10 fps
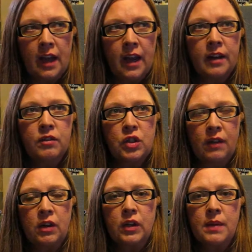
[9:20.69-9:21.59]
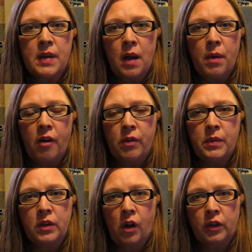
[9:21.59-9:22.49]
can of shaving cream that I bought from
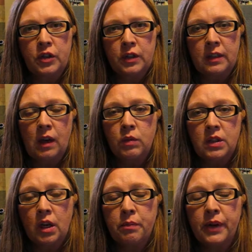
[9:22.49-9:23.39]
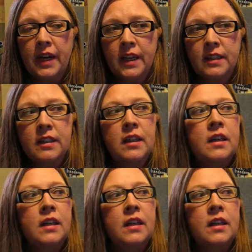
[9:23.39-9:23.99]
the Dollar Tree that was their brand